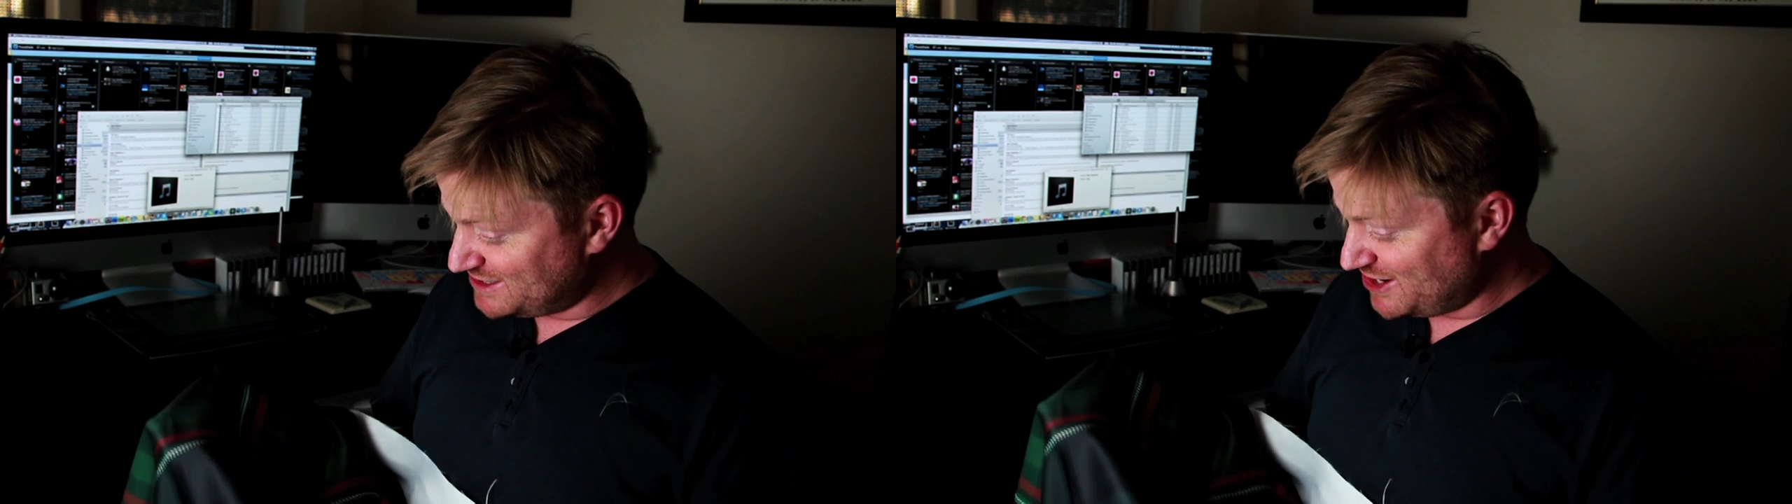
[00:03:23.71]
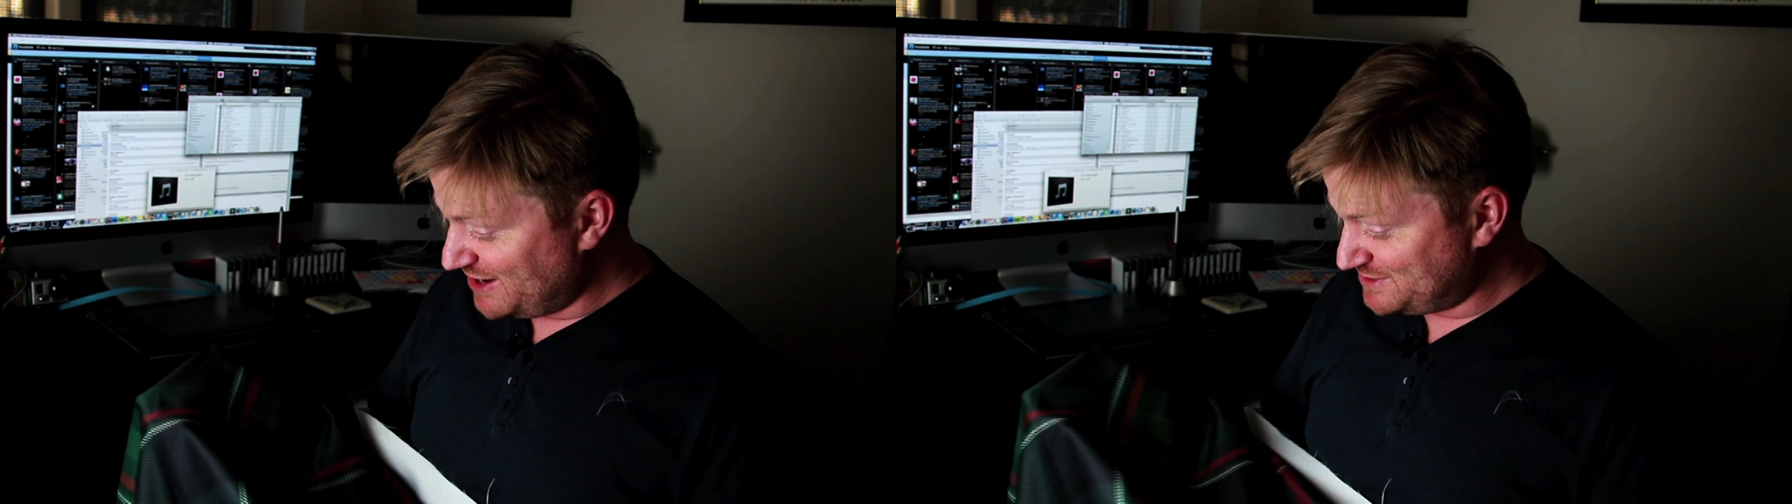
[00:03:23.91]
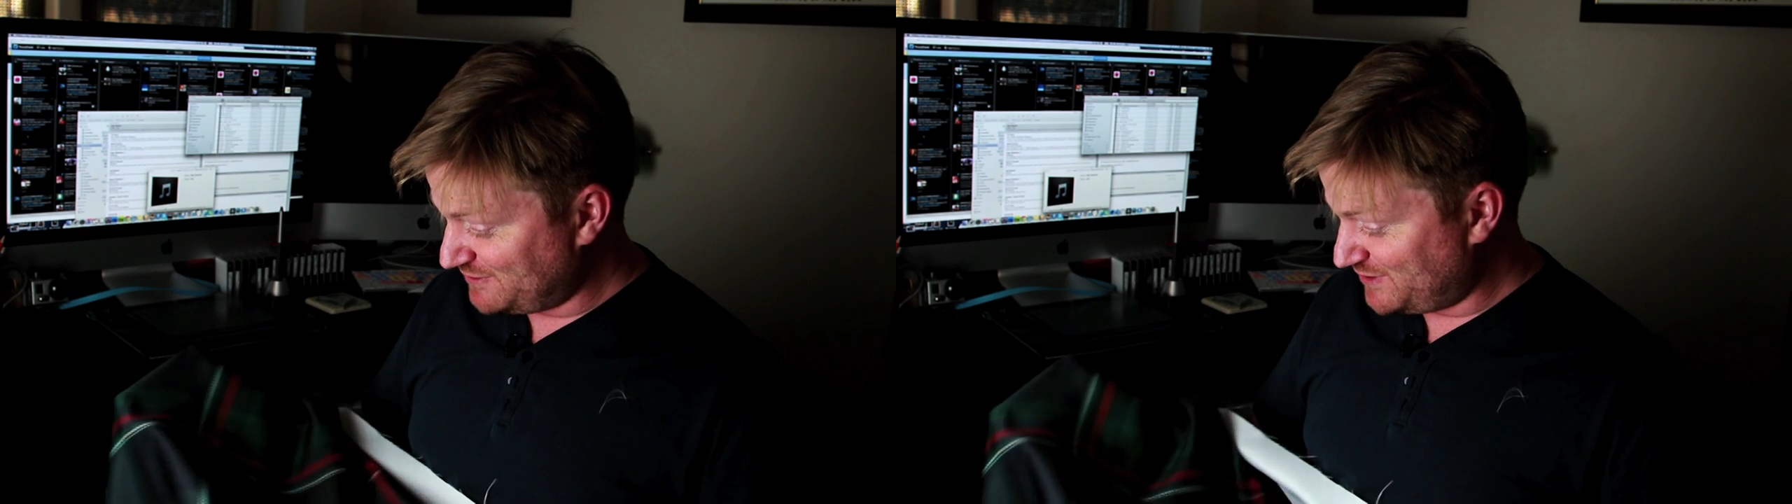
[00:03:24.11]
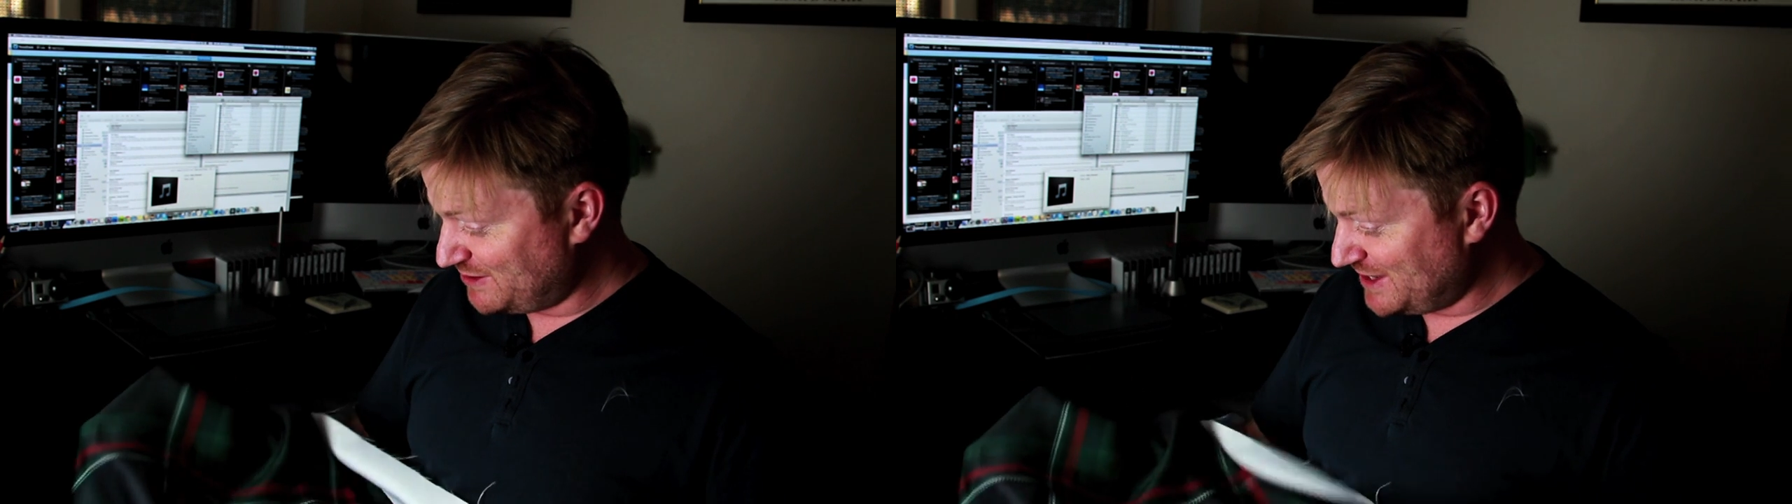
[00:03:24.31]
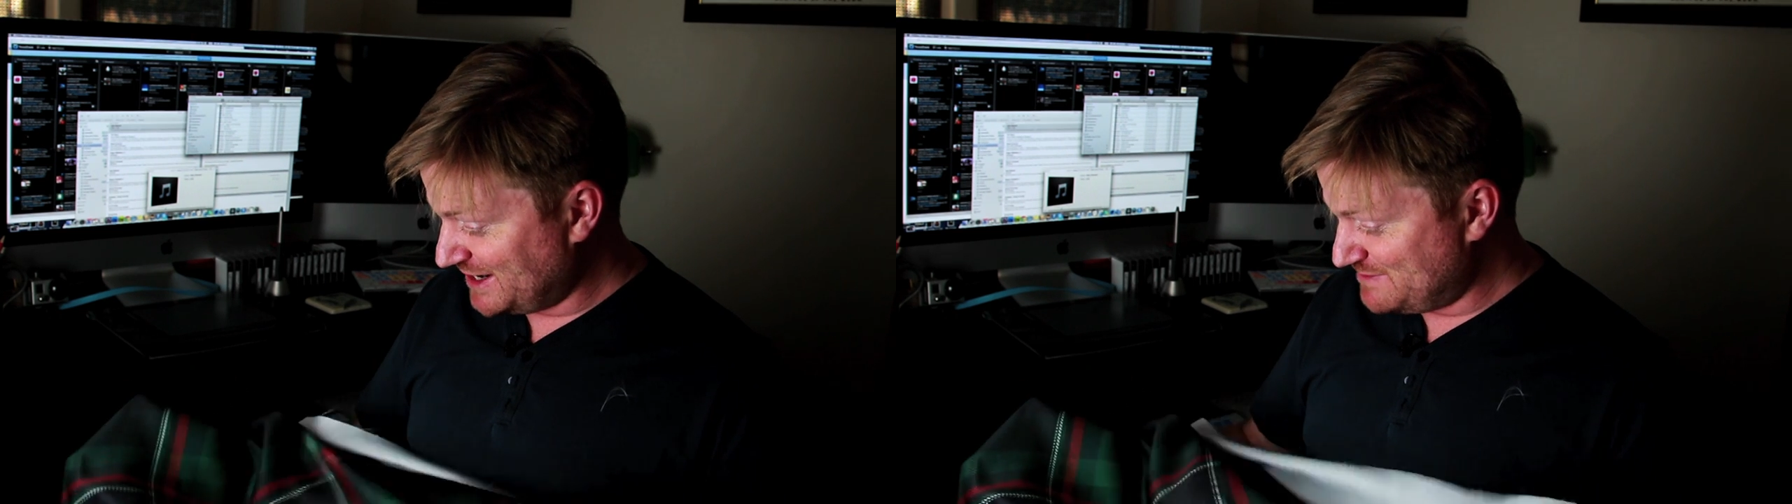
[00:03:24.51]
At times it
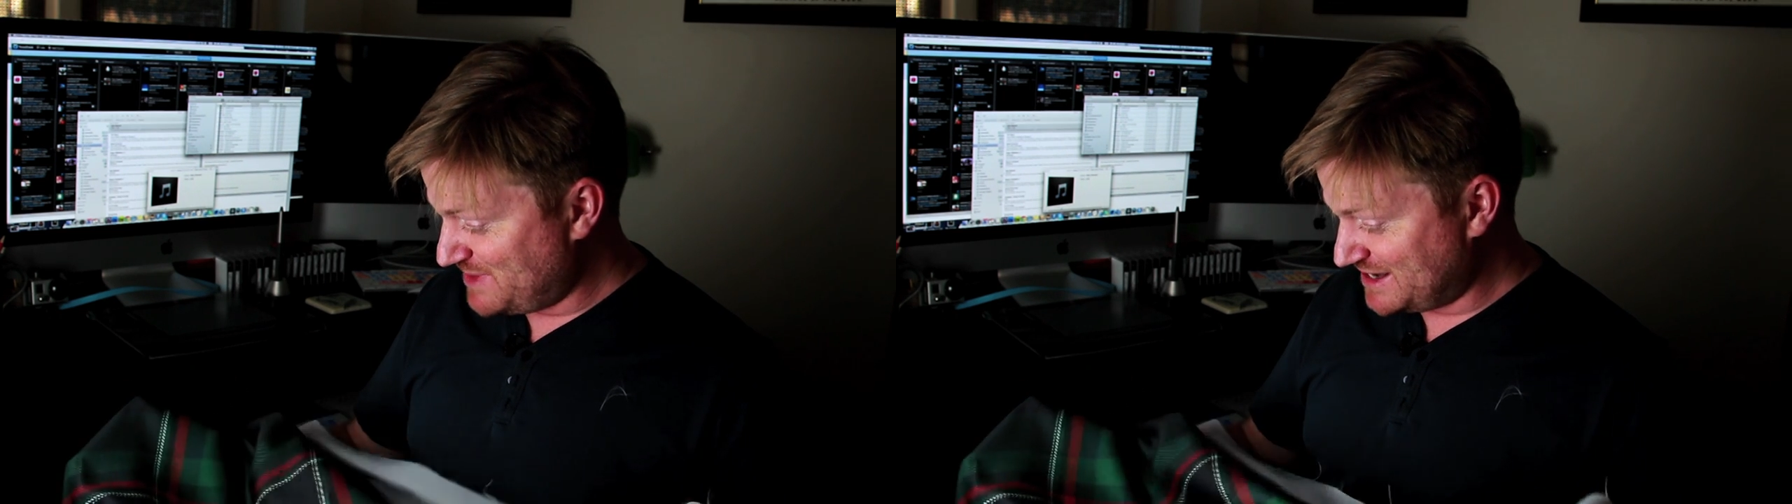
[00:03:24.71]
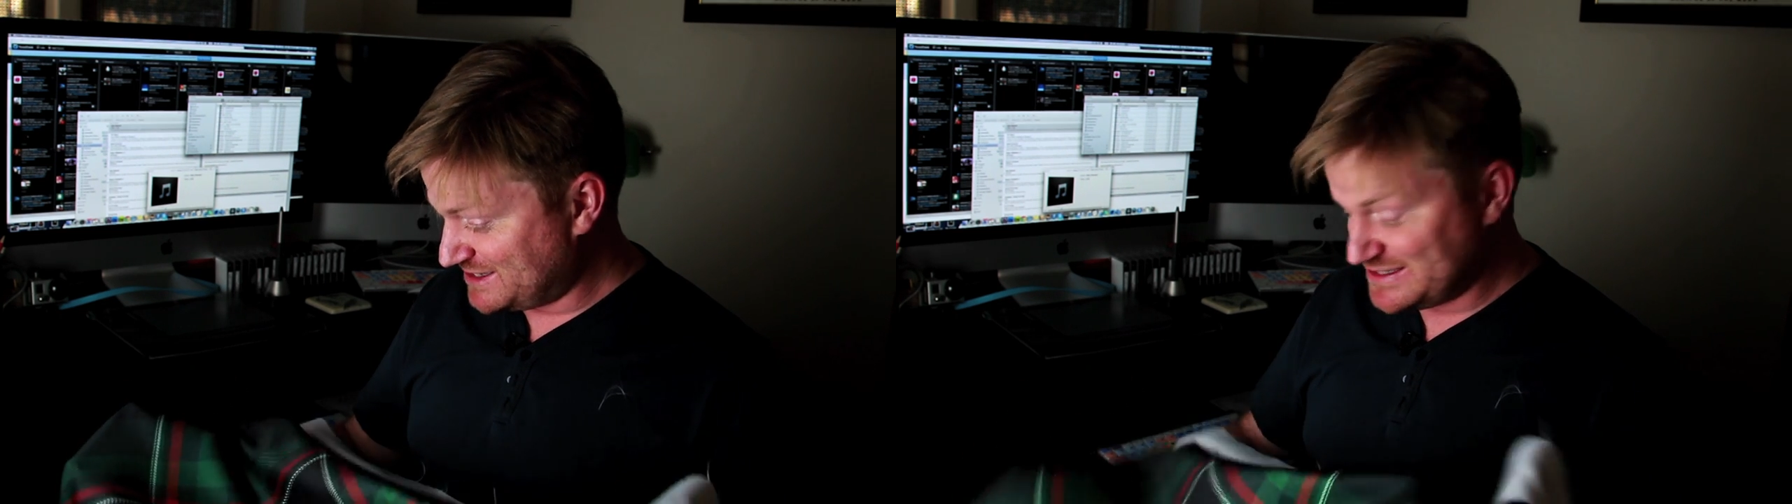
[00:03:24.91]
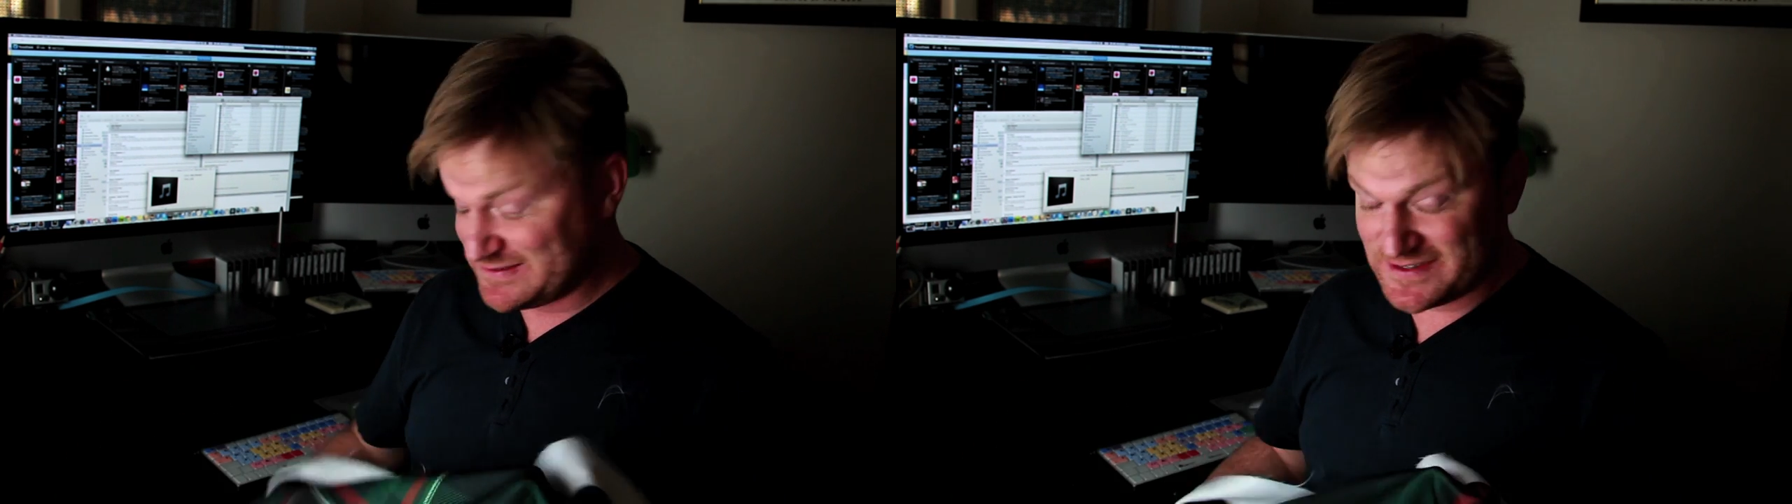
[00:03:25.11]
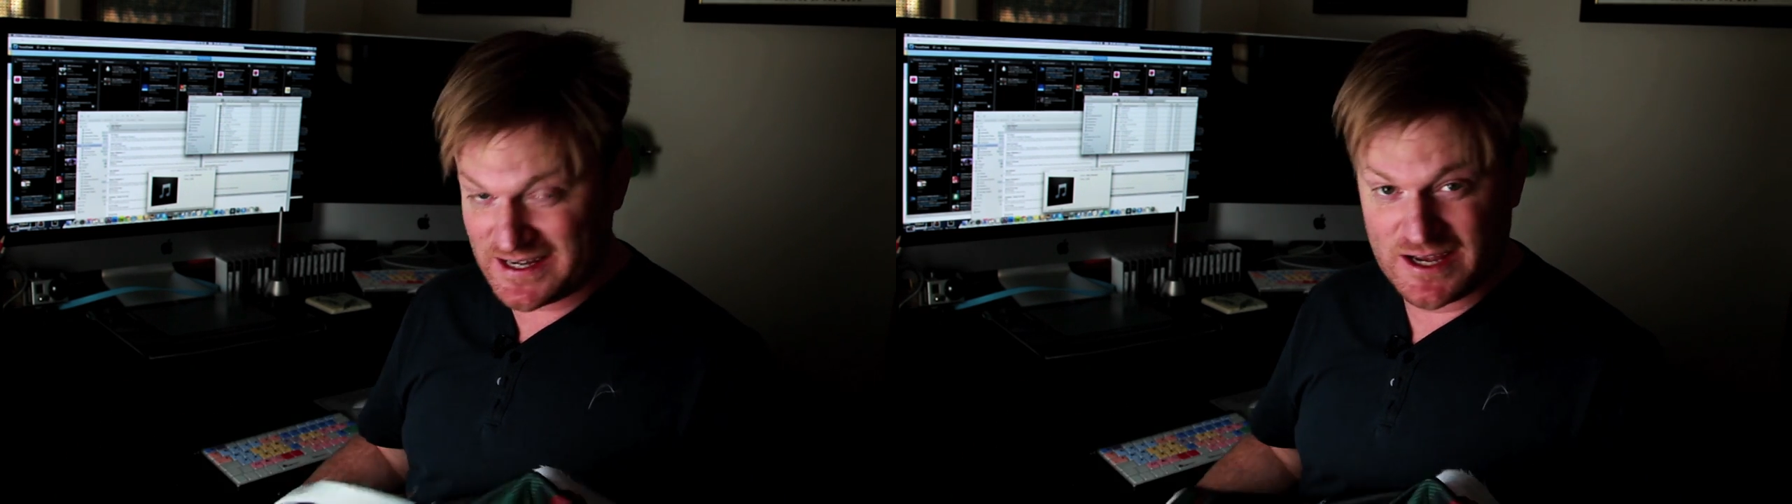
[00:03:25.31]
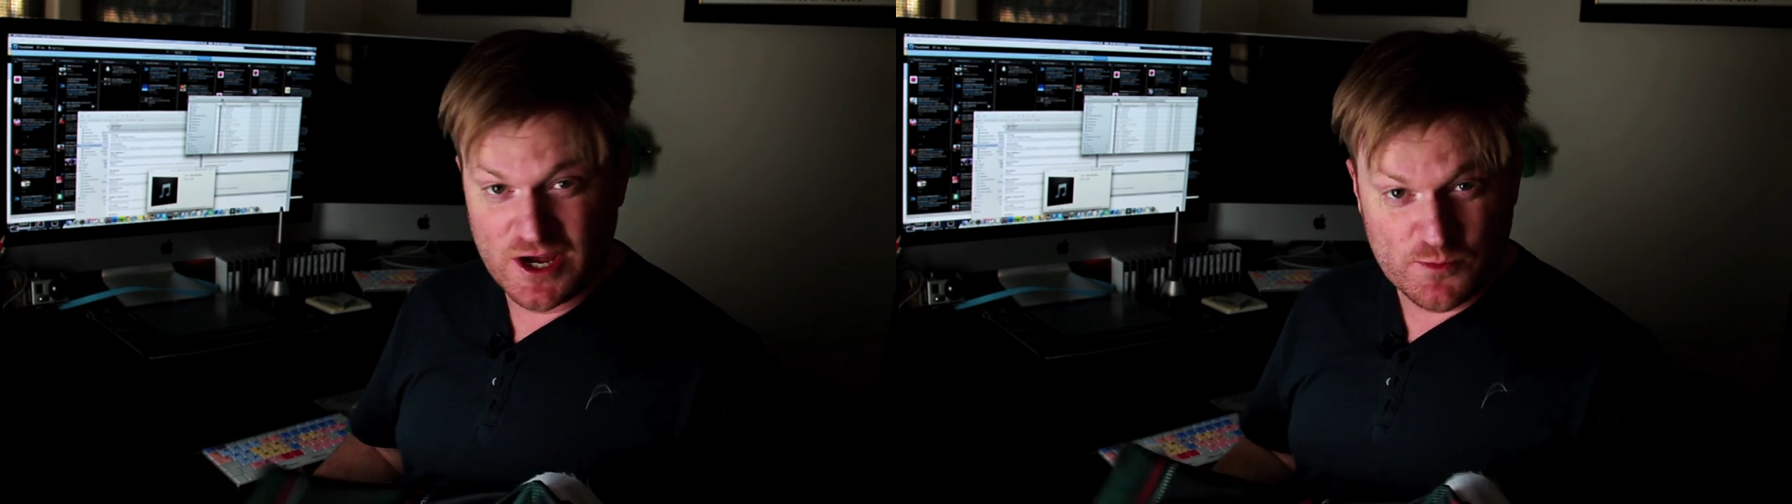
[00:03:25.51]
felt like a battle of
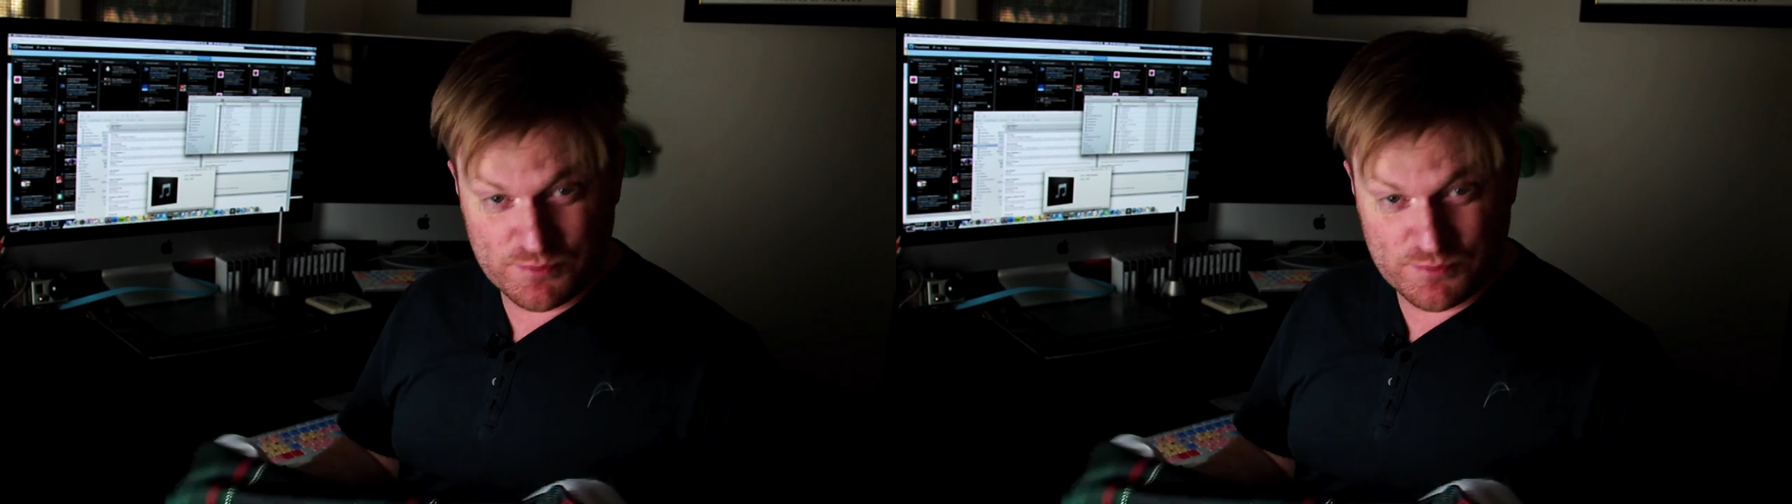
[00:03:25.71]
uh,